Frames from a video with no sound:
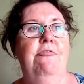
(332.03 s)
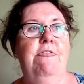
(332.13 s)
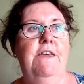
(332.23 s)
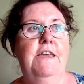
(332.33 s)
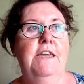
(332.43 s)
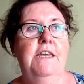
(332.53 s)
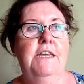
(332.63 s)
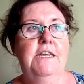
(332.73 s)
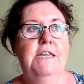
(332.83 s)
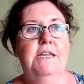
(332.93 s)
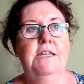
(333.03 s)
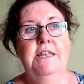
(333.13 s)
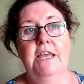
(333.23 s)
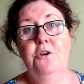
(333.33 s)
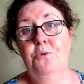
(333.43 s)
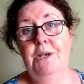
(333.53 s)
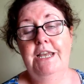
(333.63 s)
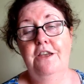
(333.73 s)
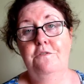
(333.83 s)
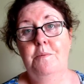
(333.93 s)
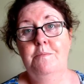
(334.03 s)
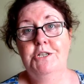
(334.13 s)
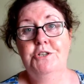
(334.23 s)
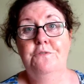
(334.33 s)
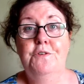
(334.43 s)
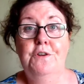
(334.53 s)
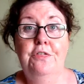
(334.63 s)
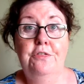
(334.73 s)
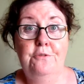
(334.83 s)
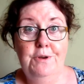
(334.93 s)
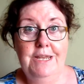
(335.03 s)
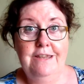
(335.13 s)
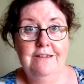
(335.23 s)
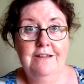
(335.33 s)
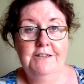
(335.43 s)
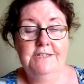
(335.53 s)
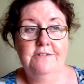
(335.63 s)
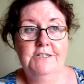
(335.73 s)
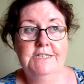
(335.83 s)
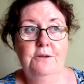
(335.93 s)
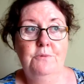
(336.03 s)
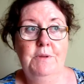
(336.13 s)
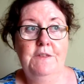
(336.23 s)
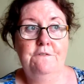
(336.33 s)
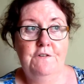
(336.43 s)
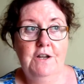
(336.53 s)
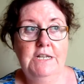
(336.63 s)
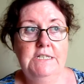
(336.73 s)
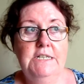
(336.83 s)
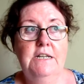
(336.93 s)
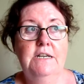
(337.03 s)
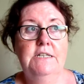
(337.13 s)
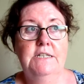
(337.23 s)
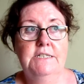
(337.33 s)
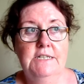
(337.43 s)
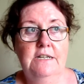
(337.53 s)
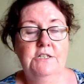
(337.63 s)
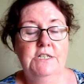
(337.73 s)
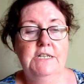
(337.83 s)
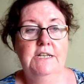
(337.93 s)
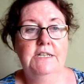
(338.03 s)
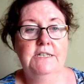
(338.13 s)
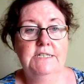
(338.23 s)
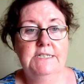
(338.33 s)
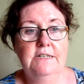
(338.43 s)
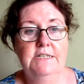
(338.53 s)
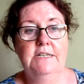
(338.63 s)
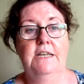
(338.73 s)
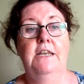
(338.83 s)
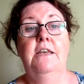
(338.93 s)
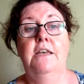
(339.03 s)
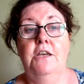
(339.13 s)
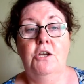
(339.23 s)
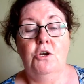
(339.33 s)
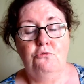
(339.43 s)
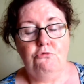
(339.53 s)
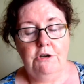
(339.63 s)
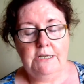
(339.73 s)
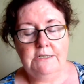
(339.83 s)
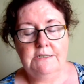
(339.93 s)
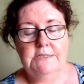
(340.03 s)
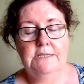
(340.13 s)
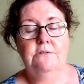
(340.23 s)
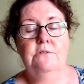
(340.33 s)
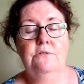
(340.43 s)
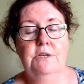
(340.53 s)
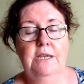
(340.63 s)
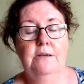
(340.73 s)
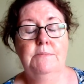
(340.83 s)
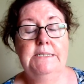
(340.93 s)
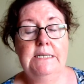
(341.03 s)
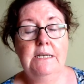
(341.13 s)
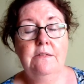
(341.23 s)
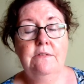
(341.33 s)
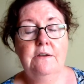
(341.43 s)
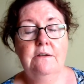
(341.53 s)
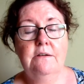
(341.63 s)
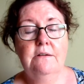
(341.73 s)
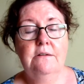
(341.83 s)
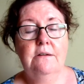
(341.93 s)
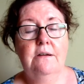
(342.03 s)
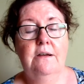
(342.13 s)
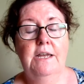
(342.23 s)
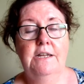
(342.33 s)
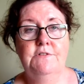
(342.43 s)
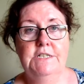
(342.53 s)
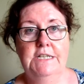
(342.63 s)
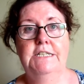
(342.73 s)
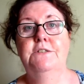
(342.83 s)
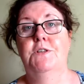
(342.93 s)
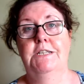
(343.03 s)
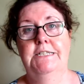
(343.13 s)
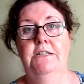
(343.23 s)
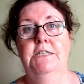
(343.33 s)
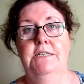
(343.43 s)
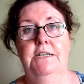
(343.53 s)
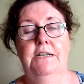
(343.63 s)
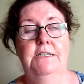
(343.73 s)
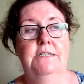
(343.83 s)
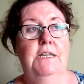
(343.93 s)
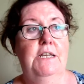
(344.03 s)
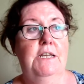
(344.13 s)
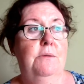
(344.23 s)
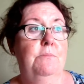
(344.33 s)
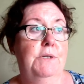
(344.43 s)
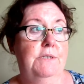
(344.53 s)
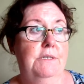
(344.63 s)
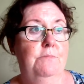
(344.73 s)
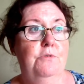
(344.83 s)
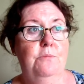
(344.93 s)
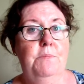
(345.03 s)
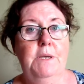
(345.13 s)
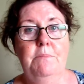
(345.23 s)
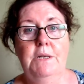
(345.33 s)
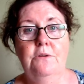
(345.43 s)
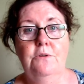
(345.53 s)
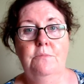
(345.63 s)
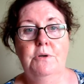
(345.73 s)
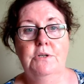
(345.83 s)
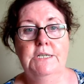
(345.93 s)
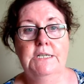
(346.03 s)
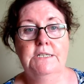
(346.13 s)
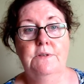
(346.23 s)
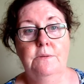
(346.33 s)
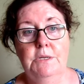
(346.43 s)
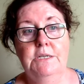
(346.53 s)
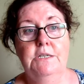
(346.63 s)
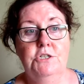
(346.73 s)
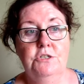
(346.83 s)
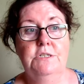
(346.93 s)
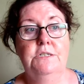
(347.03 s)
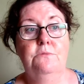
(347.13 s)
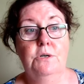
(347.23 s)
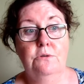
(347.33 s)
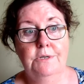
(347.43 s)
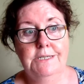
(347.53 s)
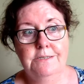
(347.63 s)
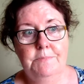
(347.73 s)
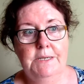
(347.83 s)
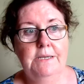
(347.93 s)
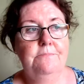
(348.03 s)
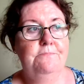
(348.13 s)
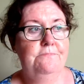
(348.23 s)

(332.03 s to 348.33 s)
they only gave permission for 3 concerts. That would be the Friday night, the Saturday night, the Sunday. Great, I said, okay, I'm still in there. I have tickets for the Sunday night. But the poor people who had bought tickets for the Monday and Tuesday were going to be